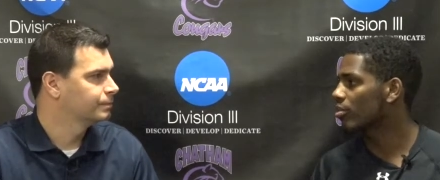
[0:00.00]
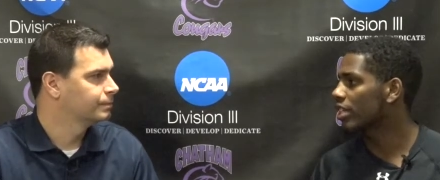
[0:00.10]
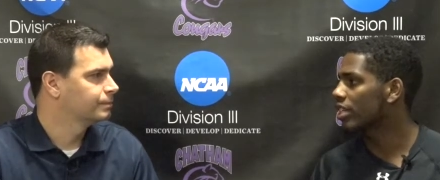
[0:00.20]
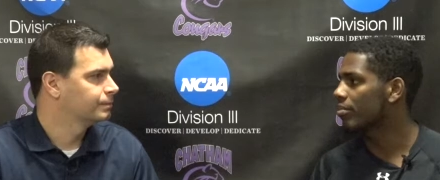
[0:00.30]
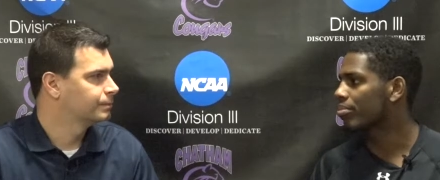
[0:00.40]

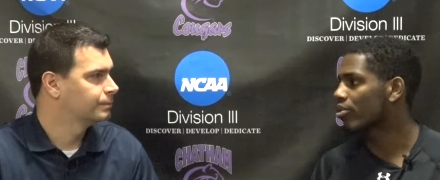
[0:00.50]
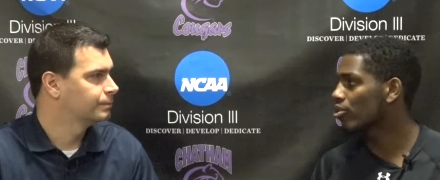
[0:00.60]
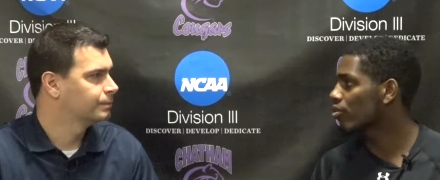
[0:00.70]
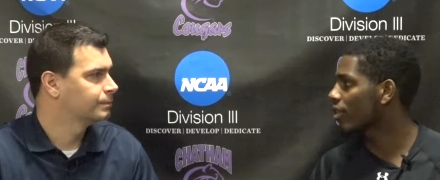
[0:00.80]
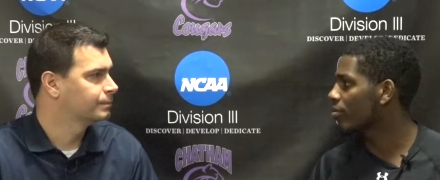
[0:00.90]
Speaker 1: we
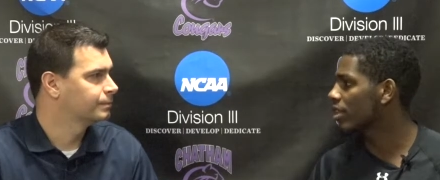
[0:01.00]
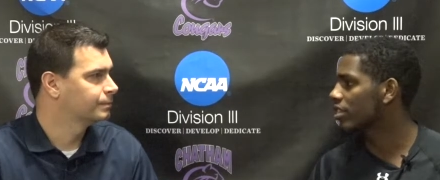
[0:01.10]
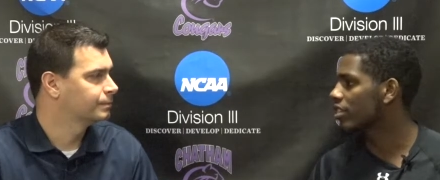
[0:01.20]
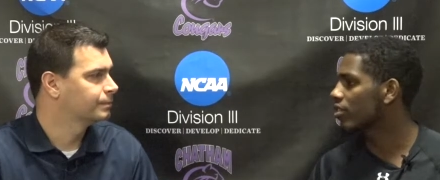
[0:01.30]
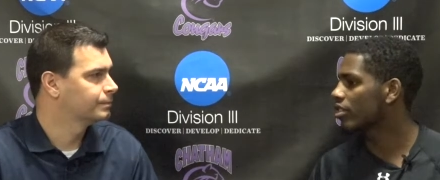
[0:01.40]
improve and we
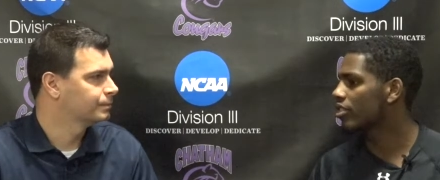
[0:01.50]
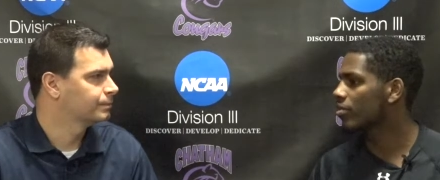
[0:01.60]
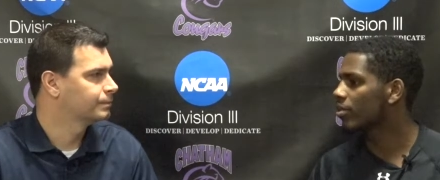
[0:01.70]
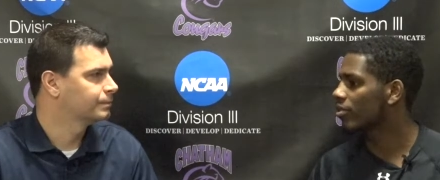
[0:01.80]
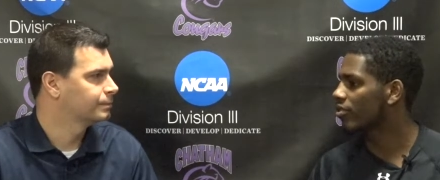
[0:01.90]
continue to
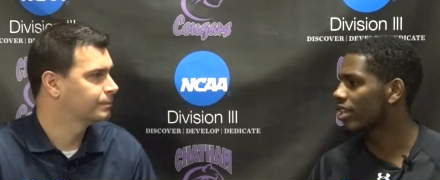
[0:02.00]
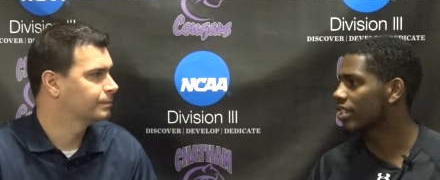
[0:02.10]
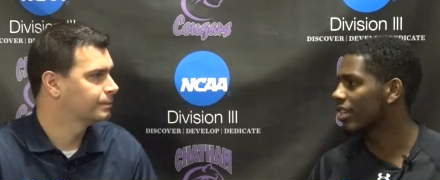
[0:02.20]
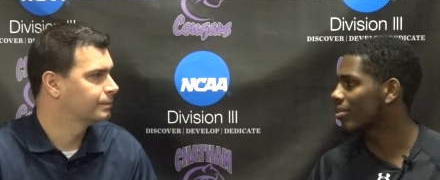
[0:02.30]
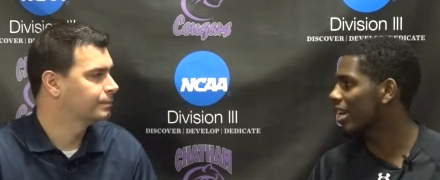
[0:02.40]
jump up the ranks
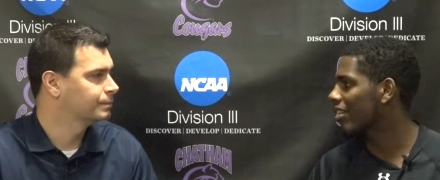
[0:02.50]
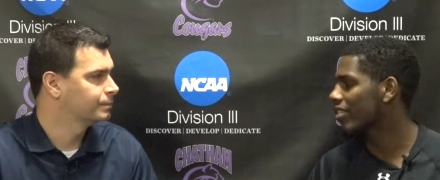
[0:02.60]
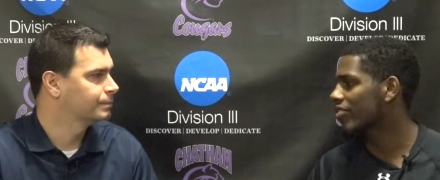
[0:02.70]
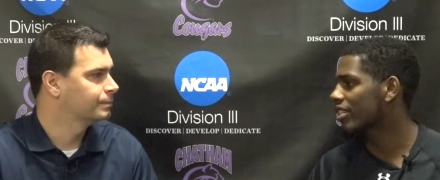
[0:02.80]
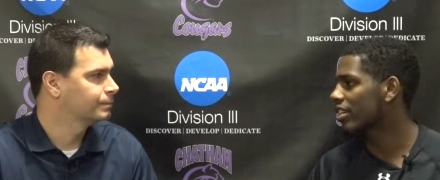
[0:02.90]
like we have
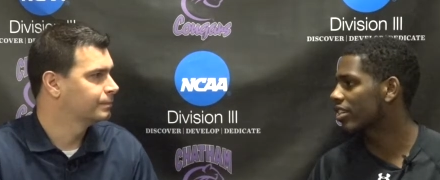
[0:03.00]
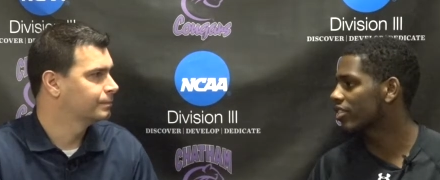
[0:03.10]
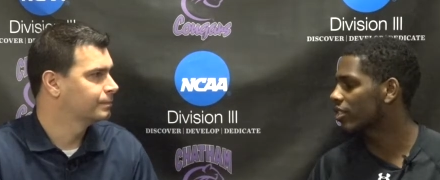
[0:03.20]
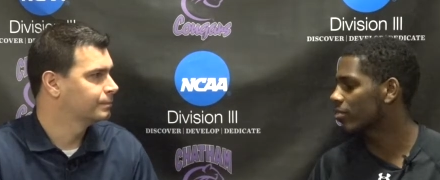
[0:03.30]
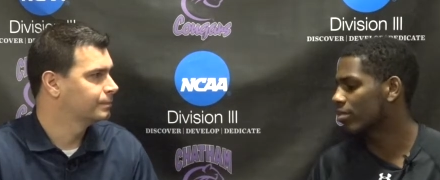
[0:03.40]
every year
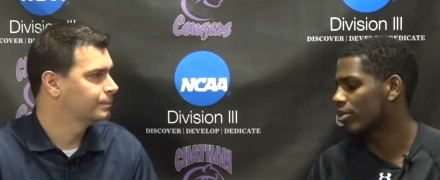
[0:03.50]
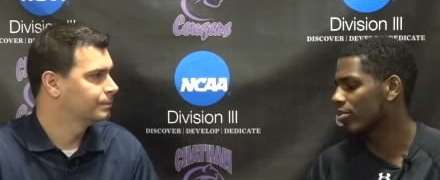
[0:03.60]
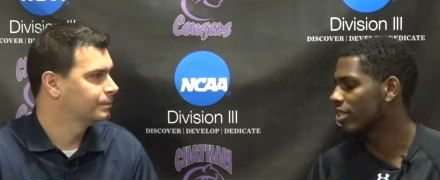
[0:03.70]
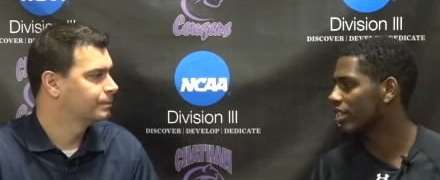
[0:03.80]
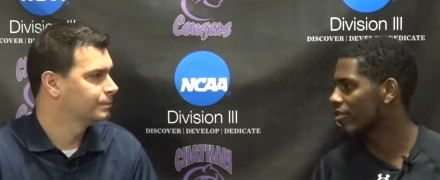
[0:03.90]
and jump up the
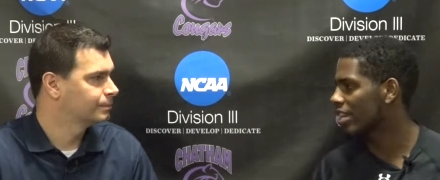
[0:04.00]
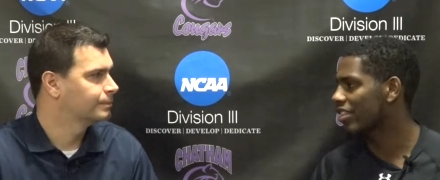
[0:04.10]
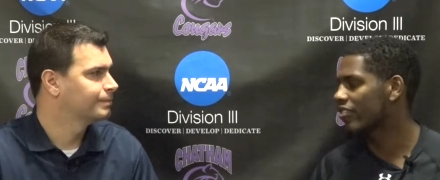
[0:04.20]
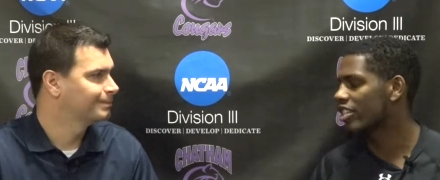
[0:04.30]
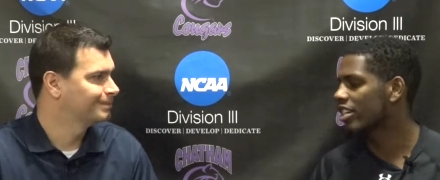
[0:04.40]
wins that we have
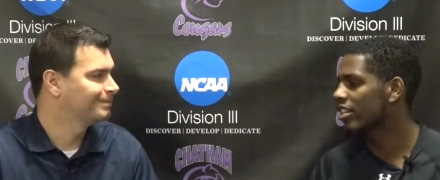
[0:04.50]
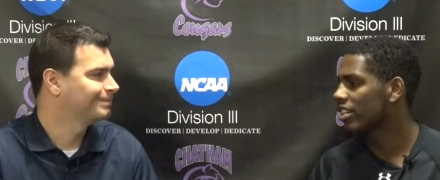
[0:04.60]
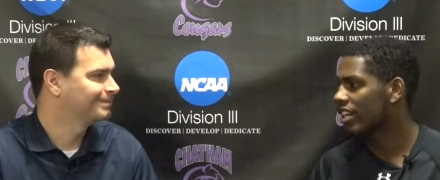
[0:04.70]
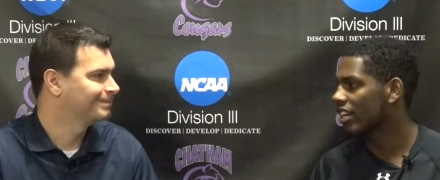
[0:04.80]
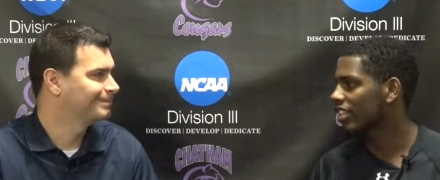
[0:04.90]
every year,
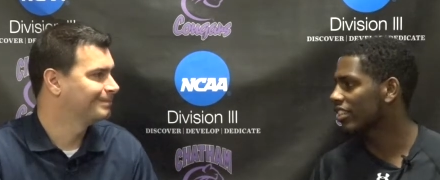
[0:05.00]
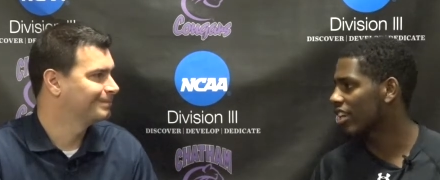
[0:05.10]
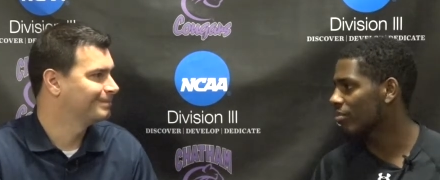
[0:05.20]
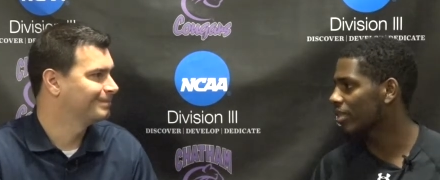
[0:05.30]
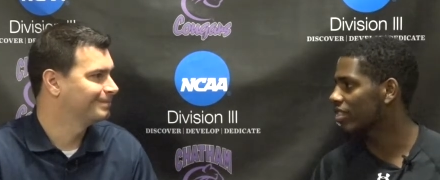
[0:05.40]
I think
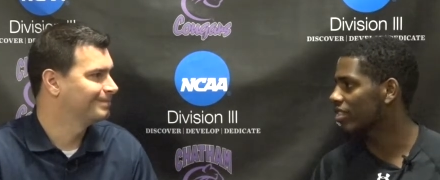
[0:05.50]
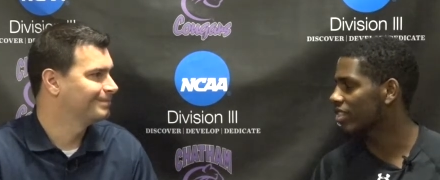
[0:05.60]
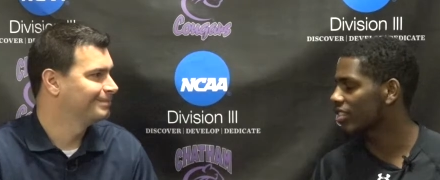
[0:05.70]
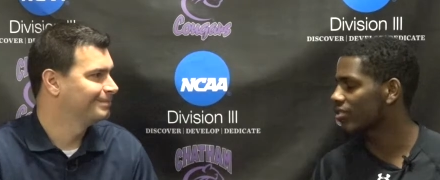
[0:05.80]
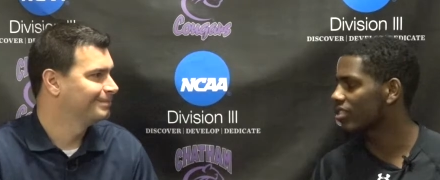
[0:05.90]
that'll be a
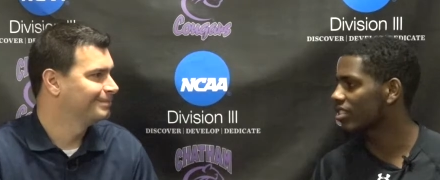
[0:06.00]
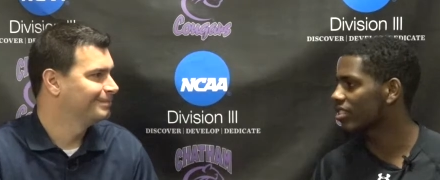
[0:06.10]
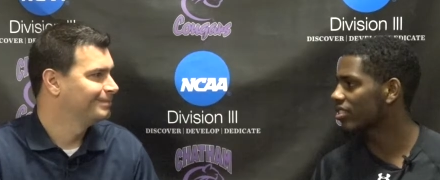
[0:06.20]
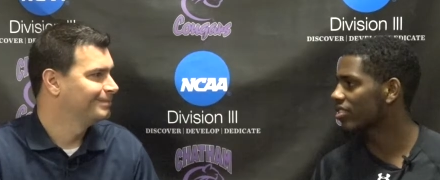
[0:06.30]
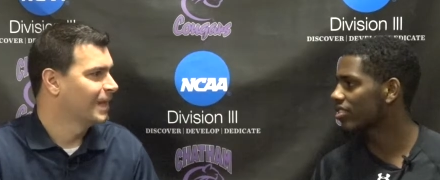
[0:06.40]
successful
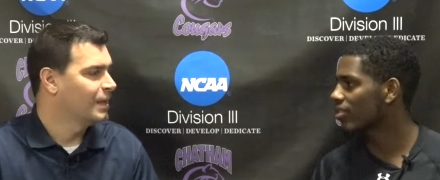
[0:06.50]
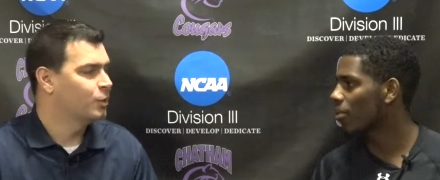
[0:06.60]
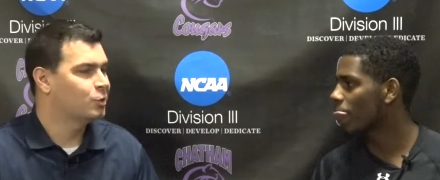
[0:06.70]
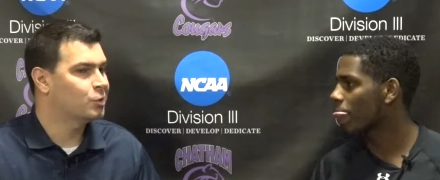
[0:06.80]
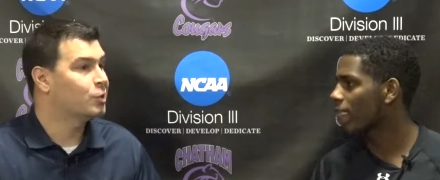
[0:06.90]
Speaker 2: season.
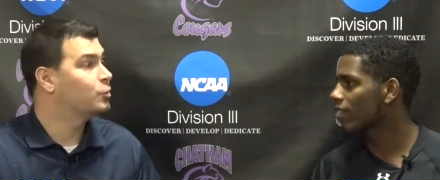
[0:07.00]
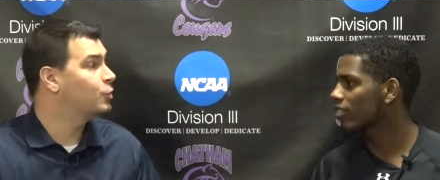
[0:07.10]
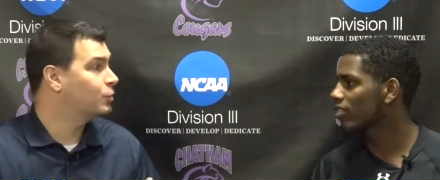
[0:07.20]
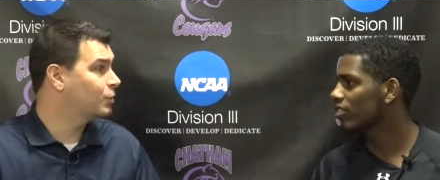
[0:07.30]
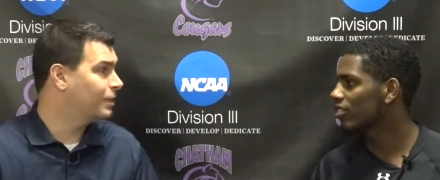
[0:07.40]
You're just a
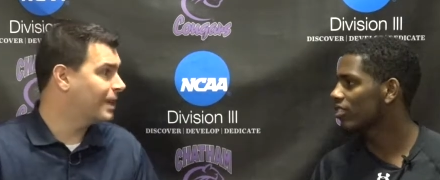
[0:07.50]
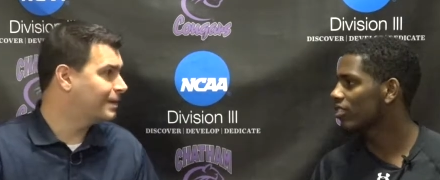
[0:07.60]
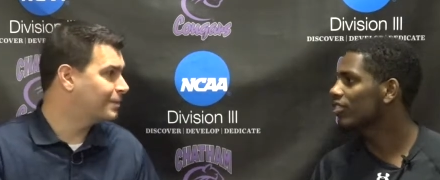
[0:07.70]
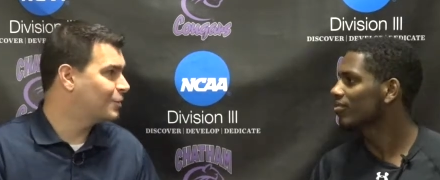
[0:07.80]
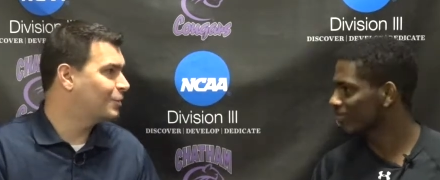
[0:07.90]
junior
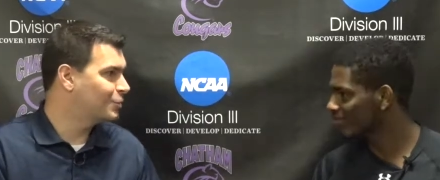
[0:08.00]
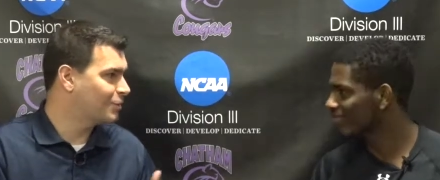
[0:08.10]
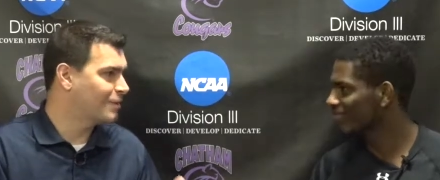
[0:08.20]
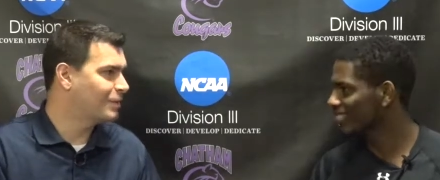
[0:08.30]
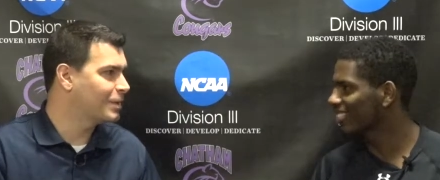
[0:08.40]
yet, so you still
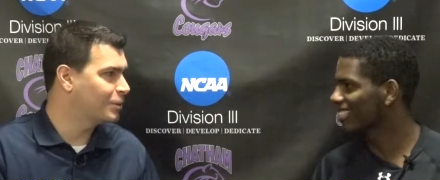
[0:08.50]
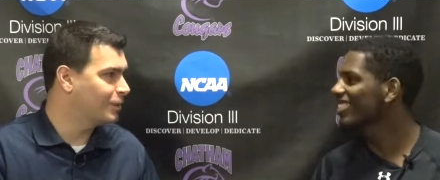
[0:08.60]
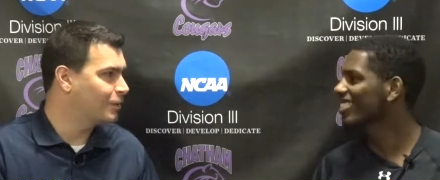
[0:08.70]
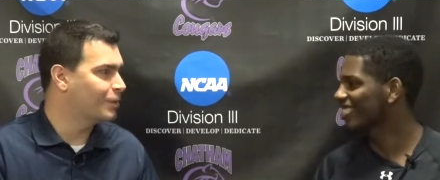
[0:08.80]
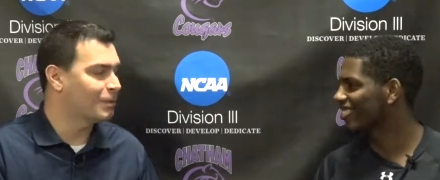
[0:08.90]
have another
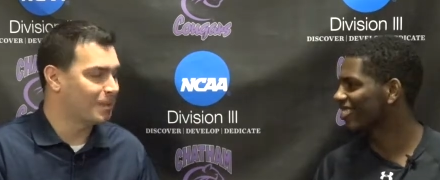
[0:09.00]
year